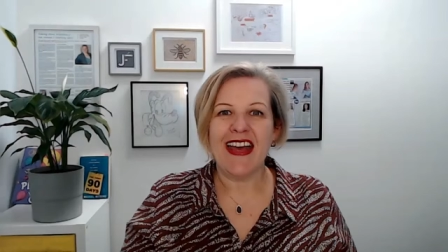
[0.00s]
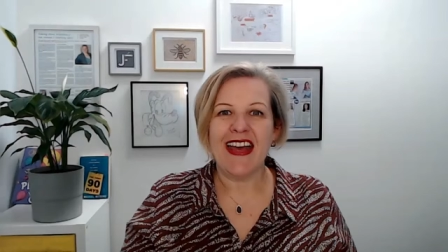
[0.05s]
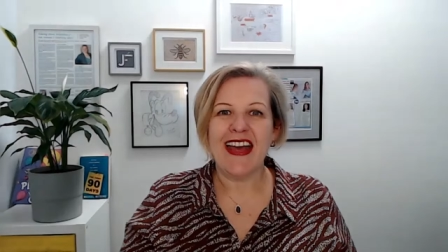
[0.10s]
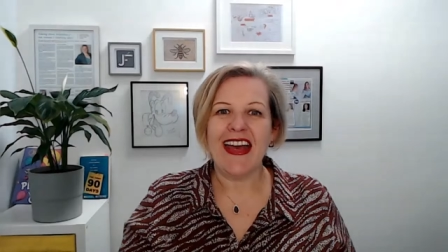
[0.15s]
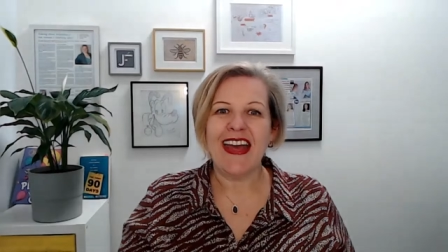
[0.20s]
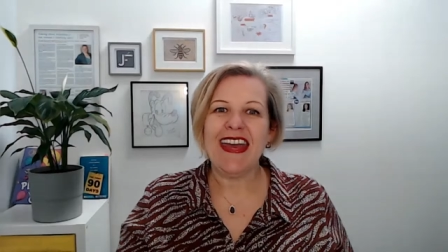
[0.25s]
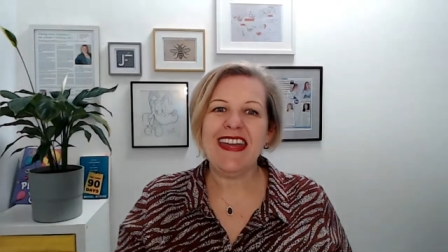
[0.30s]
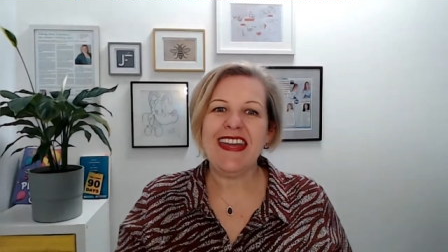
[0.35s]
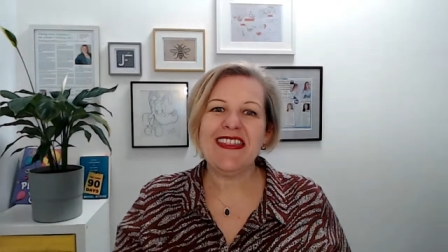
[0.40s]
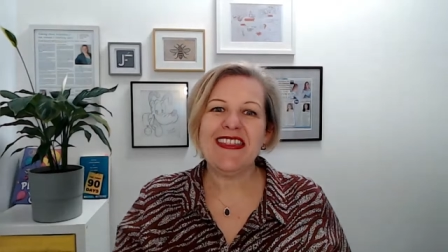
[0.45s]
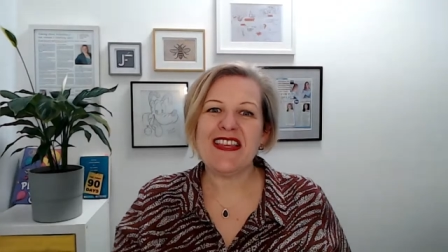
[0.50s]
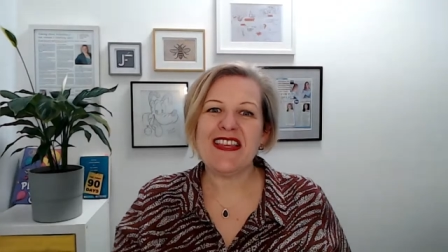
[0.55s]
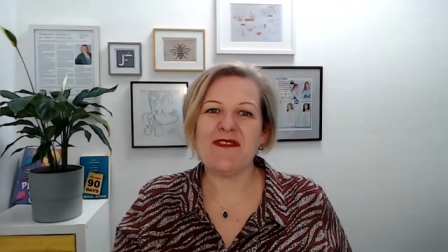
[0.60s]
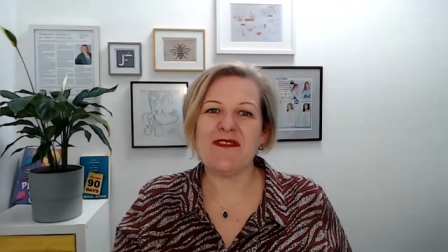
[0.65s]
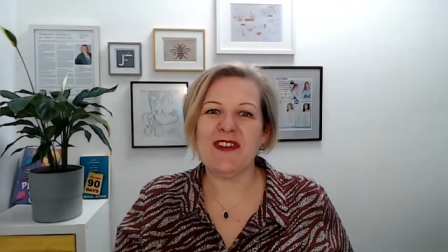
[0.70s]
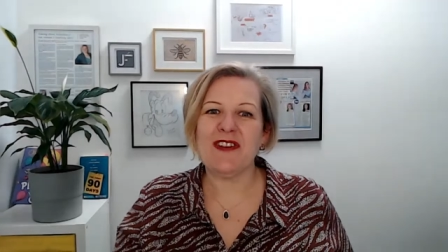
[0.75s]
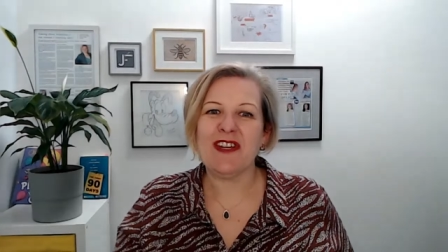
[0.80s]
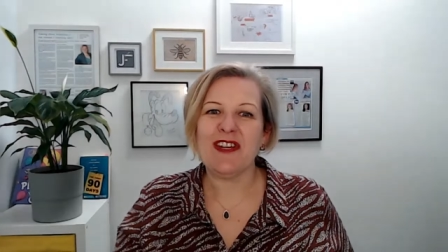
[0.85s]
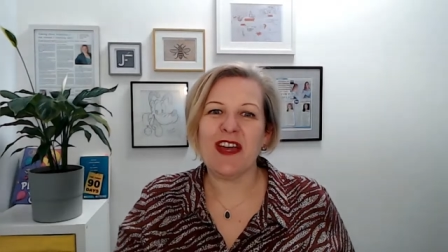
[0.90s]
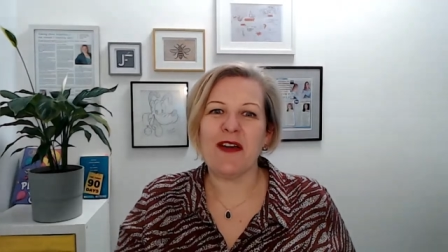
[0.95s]
In this
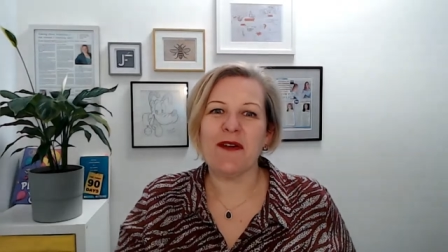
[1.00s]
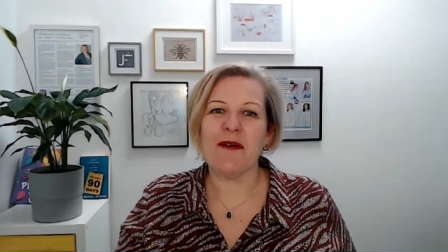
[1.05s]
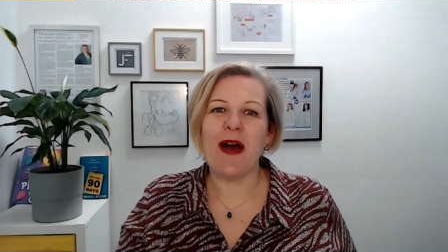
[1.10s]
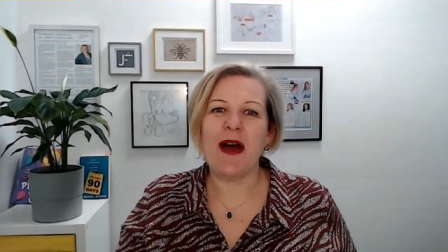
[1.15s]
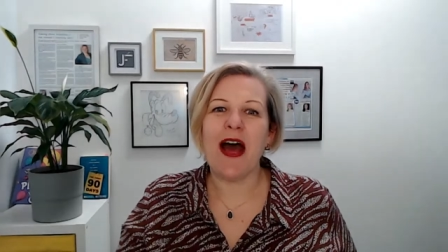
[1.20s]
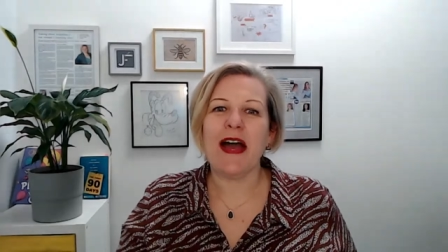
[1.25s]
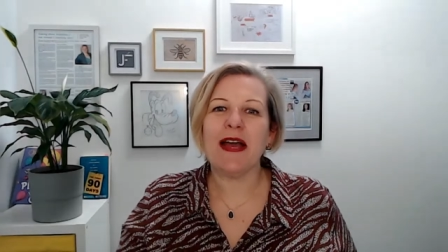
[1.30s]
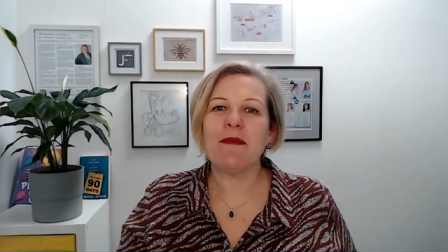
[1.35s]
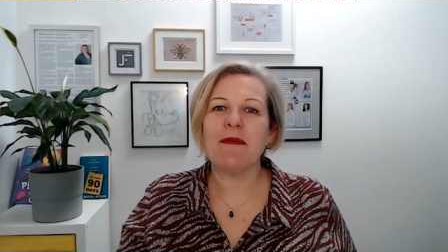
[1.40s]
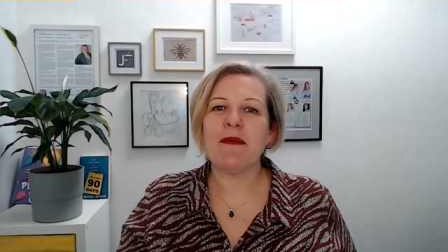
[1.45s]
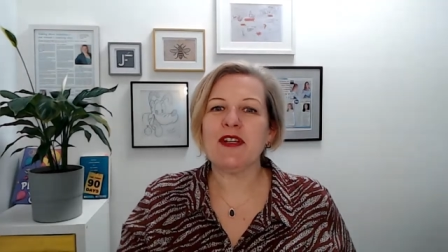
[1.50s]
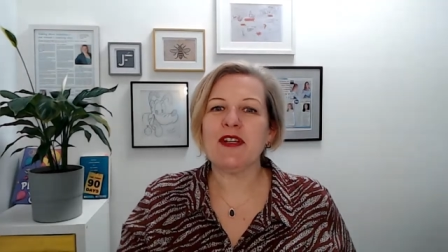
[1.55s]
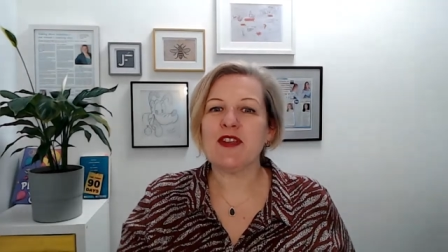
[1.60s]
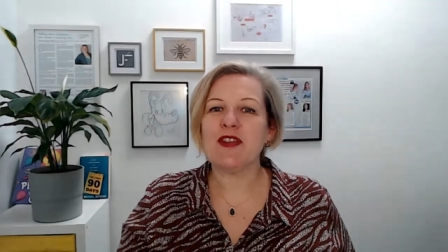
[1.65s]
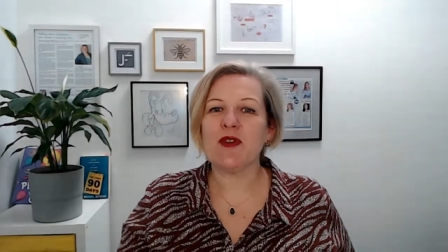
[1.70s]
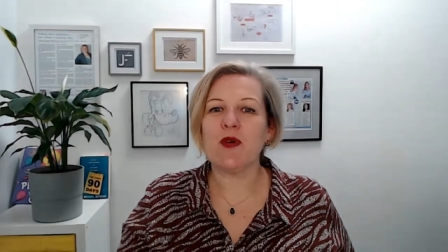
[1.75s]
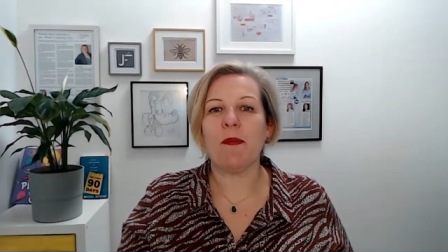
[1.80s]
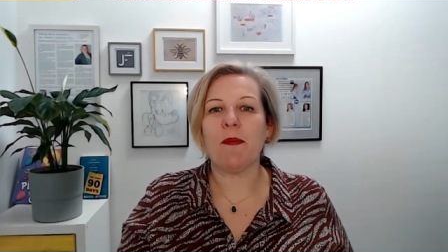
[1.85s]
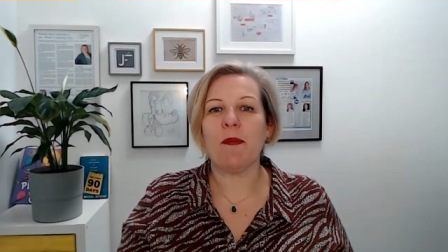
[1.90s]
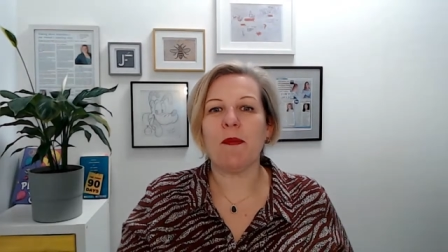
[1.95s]
video, I'm going to
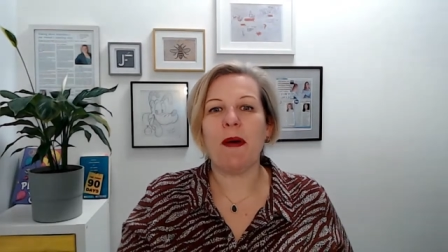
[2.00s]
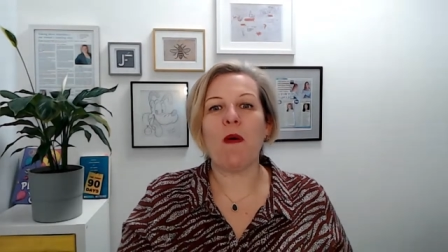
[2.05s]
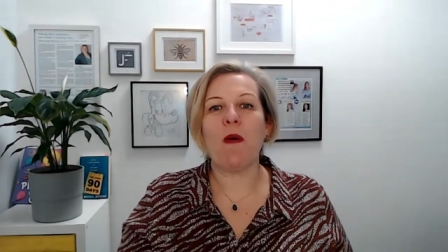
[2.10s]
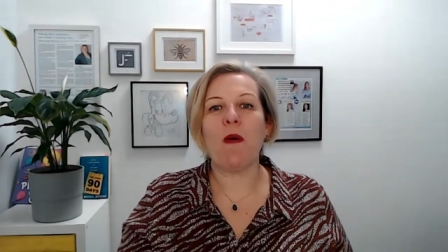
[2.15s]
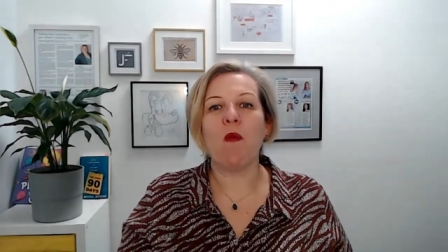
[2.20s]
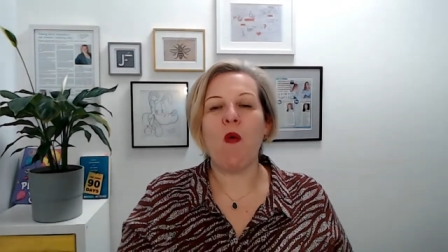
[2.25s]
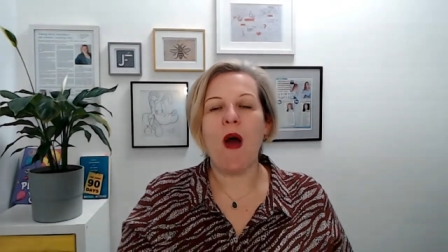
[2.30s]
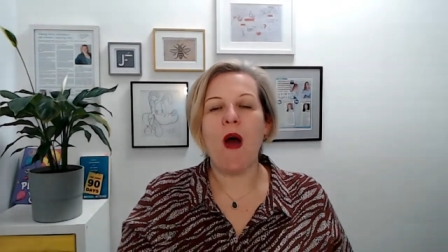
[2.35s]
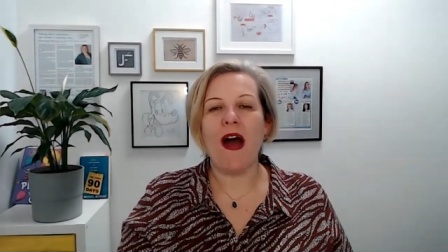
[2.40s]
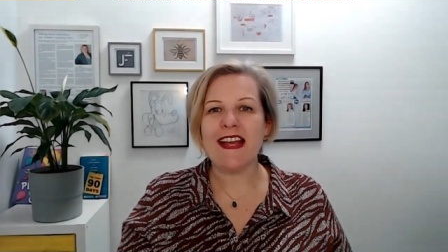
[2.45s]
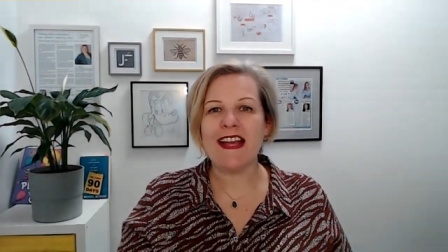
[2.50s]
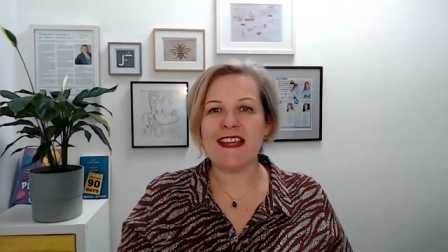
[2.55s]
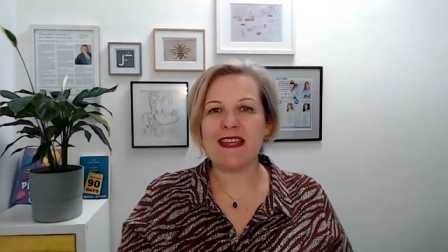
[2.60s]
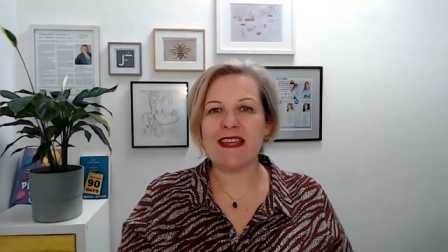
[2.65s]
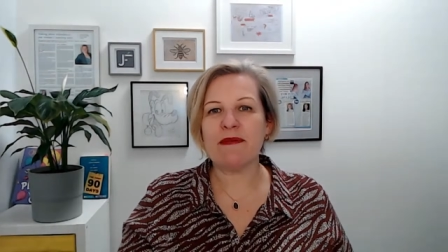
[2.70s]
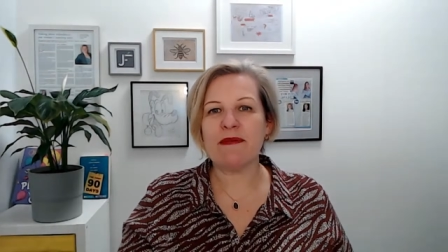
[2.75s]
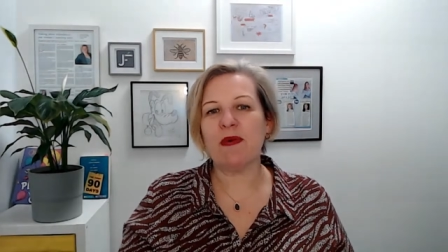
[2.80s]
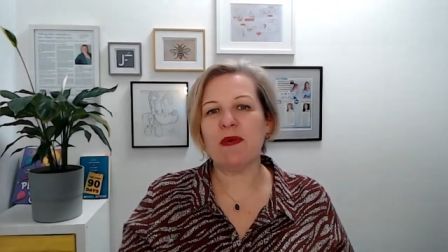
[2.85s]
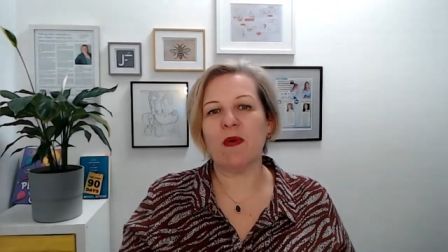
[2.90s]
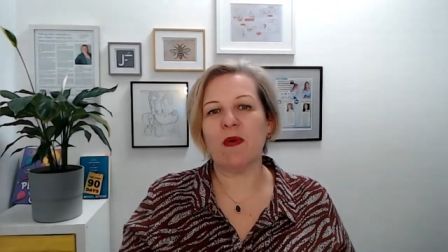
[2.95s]
talk about why it's
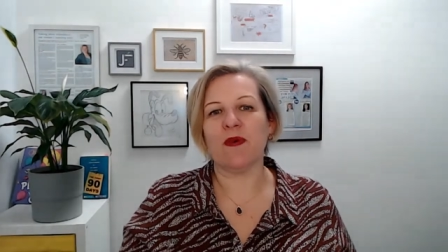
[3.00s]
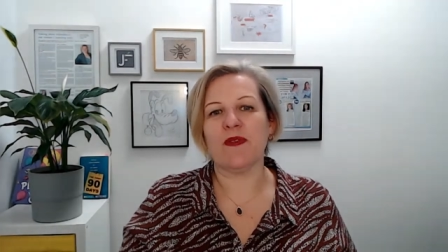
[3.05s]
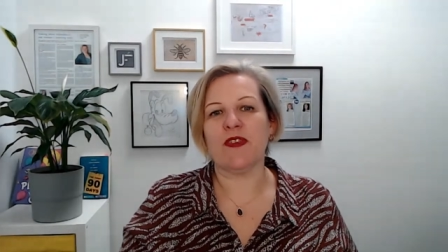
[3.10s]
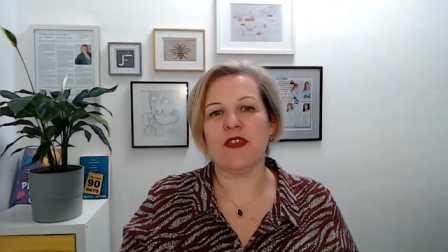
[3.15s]
important